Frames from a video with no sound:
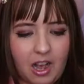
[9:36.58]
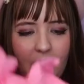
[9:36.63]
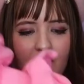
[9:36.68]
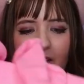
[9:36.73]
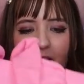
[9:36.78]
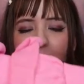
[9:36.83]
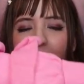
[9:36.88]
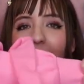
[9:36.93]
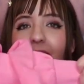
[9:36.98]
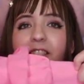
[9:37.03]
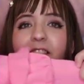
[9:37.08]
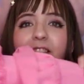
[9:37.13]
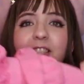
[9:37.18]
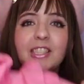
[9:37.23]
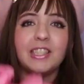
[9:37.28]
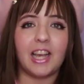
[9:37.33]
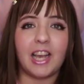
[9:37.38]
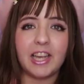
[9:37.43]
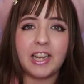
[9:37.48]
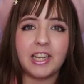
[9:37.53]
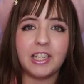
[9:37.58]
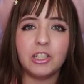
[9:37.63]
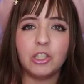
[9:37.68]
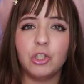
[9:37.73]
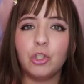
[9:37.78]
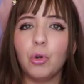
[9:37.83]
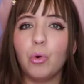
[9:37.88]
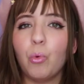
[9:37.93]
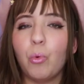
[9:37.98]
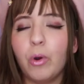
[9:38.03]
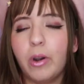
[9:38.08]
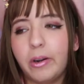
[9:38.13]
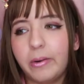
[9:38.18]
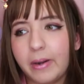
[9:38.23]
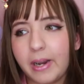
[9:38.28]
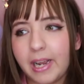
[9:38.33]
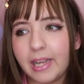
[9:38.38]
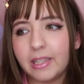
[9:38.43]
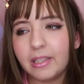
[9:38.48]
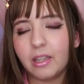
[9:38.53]
Uh, I decided to wear
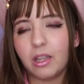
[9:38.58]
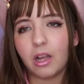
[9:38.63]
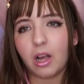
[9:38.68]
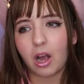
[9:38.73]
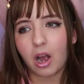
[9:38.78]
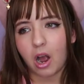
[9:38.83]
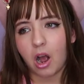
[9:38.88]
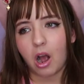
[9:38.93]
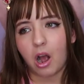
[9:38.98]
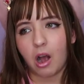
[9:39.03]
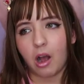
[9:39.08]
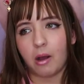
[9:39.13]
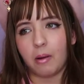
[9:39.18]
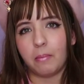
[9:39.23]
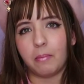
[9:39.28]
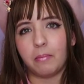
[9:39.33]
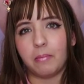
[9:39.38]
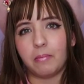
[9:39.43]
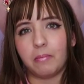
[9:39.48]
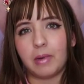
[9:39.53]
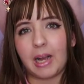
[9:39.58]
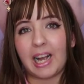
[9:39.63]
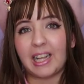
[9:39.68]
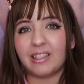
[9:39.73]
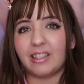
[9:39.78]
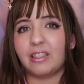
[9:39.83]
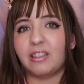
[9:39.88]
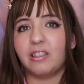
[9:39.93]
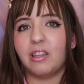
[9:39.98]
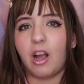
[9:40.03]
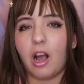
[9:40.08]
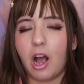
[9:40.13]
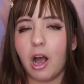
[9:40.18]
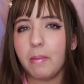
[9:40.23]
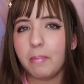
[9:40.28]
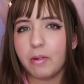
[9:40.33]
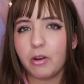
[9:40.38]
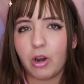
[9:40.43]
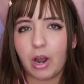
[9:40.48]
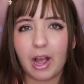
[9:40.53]
it um, as a
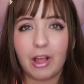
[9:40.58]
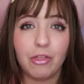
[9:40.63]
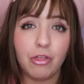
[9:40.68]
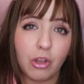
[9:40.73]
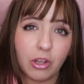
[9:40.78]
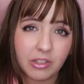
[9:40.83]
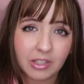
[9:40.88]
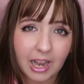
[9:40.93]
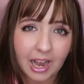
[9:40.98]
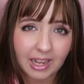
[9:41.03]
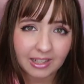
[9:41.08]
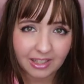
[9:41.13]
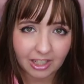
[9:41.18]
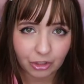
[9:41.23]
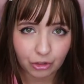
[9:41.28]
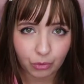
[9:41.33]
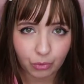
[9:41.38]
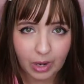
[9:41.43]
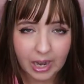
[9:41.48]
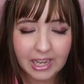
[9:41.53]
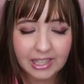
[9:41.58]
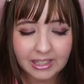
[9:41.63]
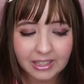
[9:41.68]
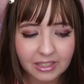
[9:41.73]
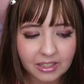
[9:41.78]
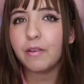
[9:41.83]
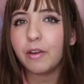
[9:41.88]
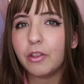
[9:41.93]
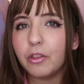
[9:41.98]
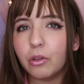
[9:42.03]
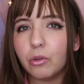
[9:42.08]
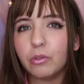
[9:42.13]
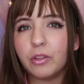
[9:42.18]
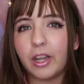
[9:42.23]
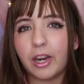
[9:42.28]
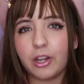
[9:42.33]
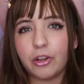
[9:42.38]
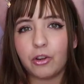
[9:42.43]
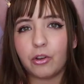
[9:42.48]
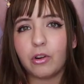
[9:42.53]
top and not as a dress. Even though
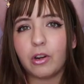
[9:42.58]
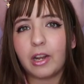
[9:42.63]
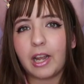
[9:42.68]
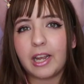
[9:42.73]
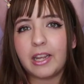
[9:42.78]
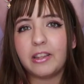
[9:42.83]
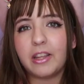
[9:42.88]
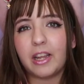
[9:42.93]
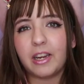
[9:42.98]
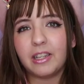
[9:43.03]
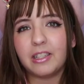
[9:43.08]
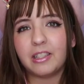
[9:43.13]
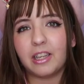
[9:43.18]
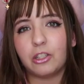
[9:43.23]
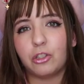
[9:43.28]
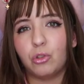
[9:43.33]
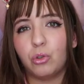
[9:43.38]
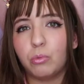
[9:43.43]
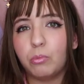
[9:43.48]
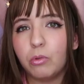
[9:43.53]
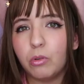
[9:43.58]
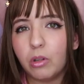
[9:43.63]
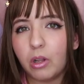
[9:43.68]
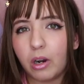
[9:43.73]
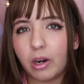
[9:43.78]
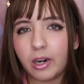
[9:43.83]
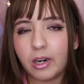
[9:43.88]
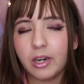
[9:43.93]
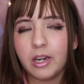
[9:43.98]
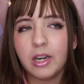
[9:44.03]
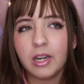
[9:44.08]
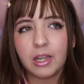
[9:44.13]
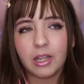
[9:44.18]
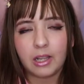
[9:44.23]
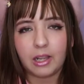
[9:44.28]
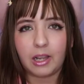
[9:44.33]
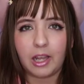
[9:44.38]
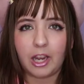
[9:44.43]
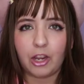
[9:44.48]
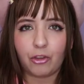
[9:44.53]
that I don't like that it's a tubular
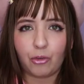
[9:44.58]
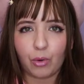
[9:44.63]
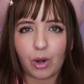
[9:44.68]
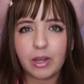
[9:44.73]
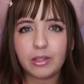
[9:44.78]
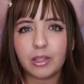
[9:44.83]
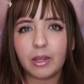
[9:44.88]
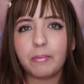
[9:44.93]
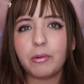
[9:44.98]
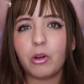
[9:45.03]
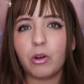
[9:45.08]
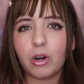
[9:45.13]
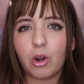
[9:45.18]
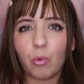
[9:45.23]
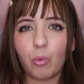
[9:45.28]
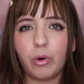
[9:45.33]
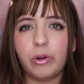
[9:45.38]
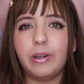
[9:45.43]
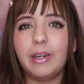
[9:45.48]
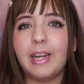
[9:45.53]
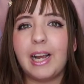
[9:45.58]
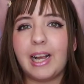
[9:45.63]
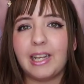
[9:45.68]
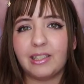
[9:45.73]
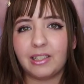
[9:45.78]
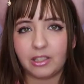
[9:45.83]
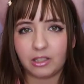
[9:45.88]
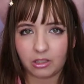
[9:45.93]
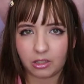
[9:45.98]
like dress. I'm gonna wear it as a